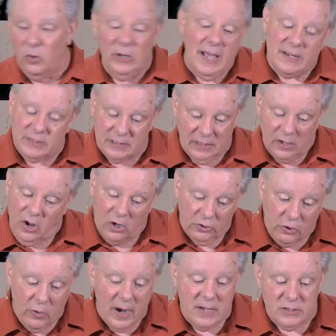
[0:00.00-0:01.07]
lesson on
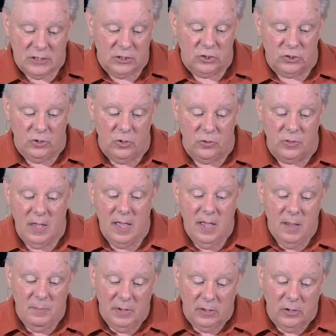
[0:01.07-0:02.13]
grace and
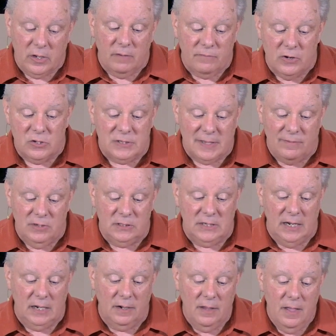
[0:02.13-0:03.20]
truth. But look at verse
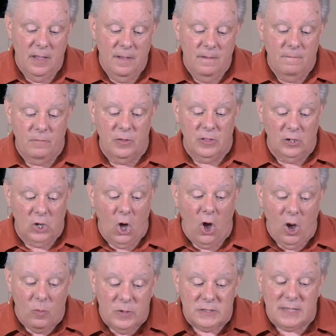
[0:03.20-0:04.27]
17. For the
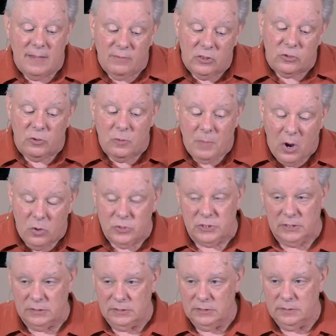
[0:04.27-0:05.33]
law was given through
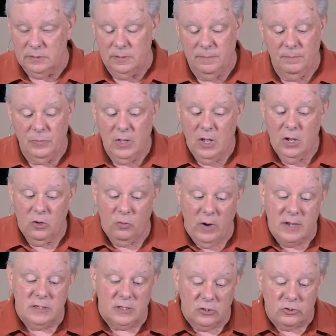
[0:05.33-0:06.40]
Moses.
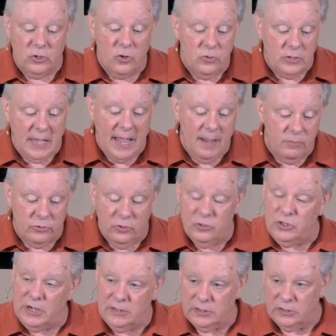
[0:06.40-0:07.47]
Grace and truth came through
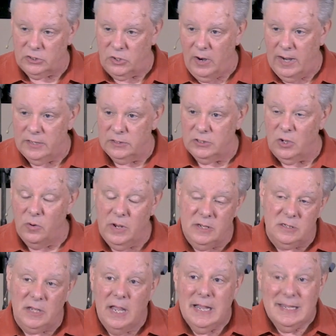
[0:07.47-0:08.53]
Jesus Christ. So
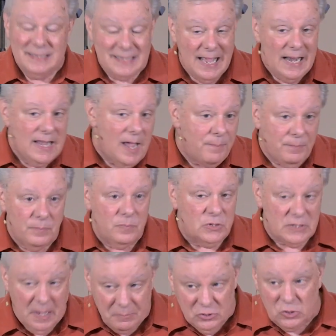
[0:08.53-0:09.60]
he's setting up
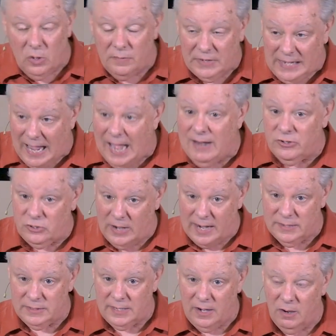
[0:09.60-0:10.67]
some sort of
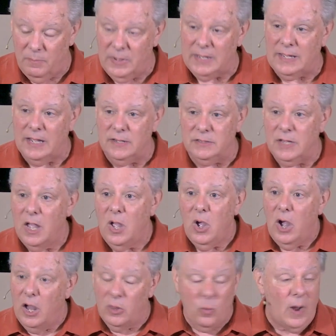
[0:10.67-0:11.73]
contrast here, because
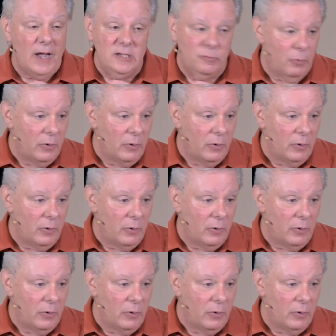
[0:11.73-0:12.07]
otherwise